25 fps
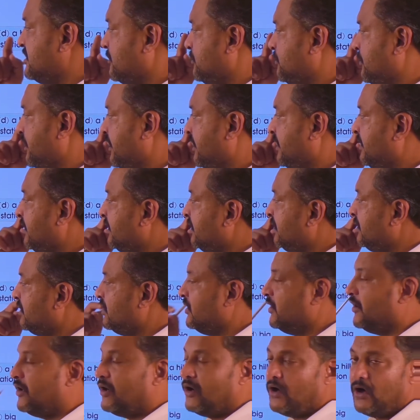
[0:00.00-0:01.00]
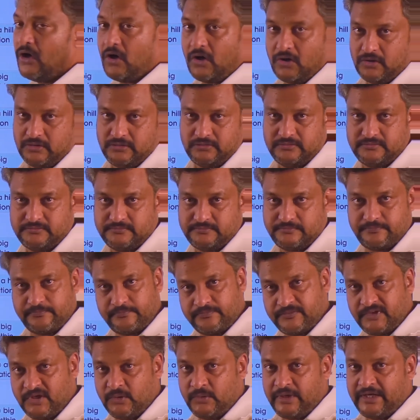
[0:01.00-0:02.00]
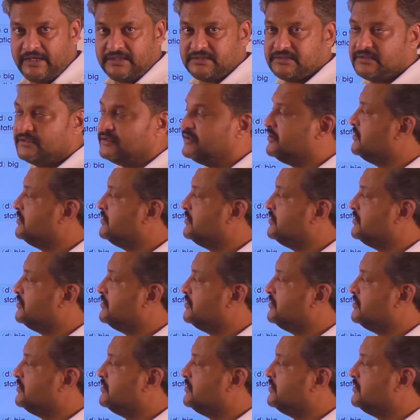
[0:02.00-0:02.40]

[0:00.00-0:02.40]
a bigger hall, right?